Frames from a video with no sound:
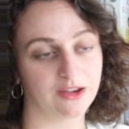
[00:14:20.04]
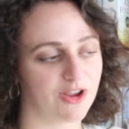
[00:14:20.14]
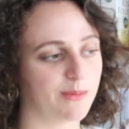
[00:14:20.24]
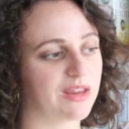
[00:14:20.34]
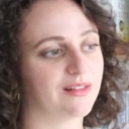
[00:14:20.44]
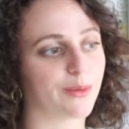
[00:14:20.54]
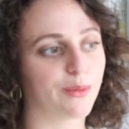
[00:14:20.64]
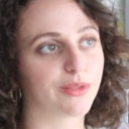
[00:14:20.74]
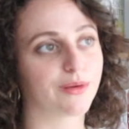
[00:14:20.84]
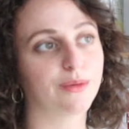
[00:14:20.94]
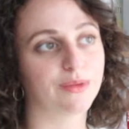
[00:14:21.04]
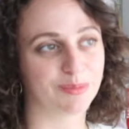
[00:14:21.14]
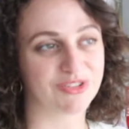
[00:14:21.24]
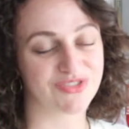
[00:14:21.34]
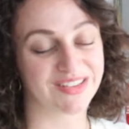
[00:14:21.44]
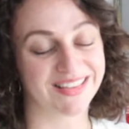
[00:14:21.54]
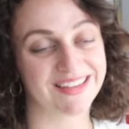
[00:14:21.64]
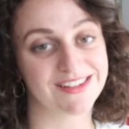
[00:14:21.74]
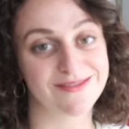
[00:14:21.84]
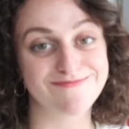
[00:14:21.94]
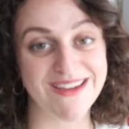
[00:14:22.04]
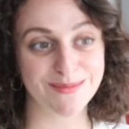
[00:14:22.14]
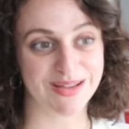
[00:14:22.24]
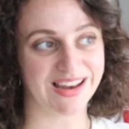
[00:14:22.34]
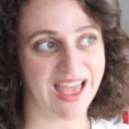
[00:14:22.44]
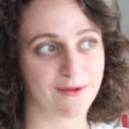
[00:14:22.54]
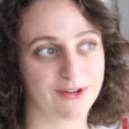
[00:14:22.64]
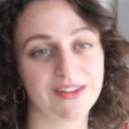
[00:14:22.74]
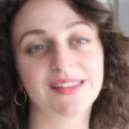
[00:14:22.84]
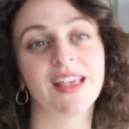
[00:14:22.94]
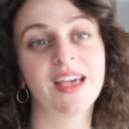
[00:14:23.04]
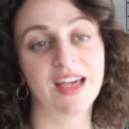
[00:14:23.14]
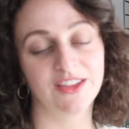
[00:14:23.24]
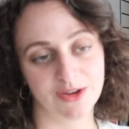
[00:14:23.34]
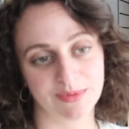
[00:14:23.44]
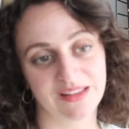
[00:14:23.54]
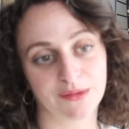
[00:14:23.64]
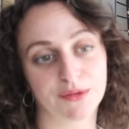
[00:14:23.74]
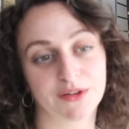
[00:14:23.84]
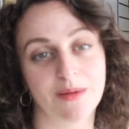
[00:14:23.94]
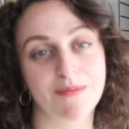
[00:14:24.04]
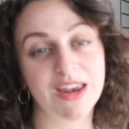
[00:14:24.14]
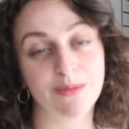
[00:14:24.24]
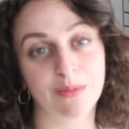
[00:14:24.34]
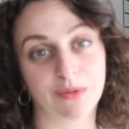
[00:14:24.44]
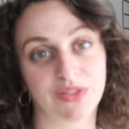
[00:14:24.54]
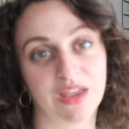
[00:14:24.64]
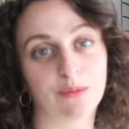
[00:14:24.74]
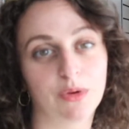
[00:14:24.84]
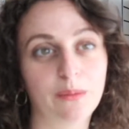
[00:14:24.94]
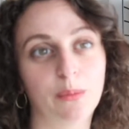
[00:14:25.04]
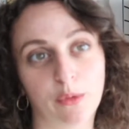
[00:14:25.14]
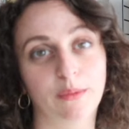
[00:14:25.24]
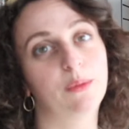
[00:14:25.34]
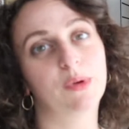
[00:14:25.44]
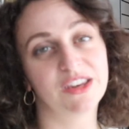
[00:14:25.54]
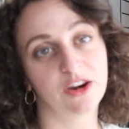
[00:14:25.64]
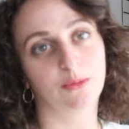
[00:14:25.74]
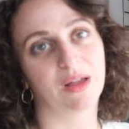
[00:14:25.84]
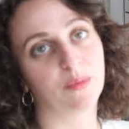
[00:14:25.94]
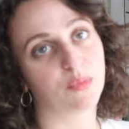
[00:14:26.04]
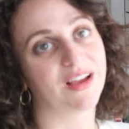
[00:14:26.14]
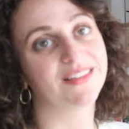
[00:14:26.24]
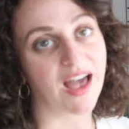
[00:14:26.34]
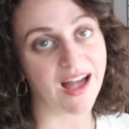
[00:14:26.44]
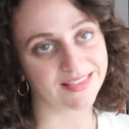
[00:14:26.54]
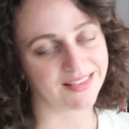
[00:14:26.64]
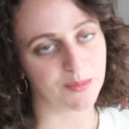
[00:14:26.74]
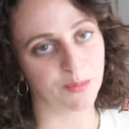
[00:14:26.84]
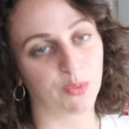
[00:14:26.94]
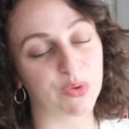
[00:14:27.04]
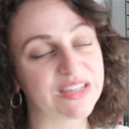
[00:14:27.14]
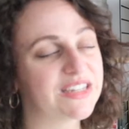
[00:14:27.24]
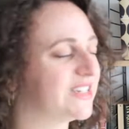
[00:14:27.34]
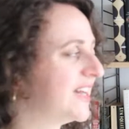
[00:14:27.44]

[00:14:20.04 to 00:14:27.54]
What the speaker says: a Japanese author who has been translated in many languages, a Japanese author that many people think will probably win the Nobel Prize at some point.